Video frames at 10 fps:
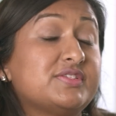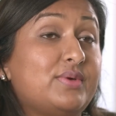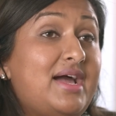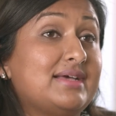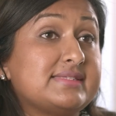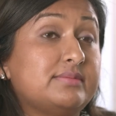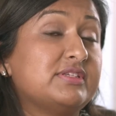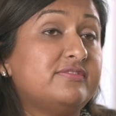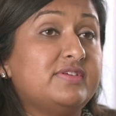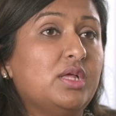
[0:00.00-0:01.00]
also ask them
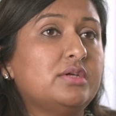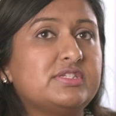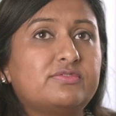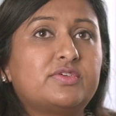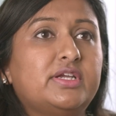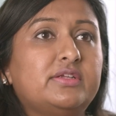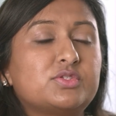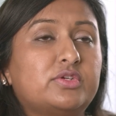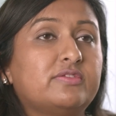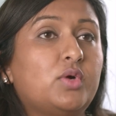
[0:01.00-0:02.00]
to fill out different sort of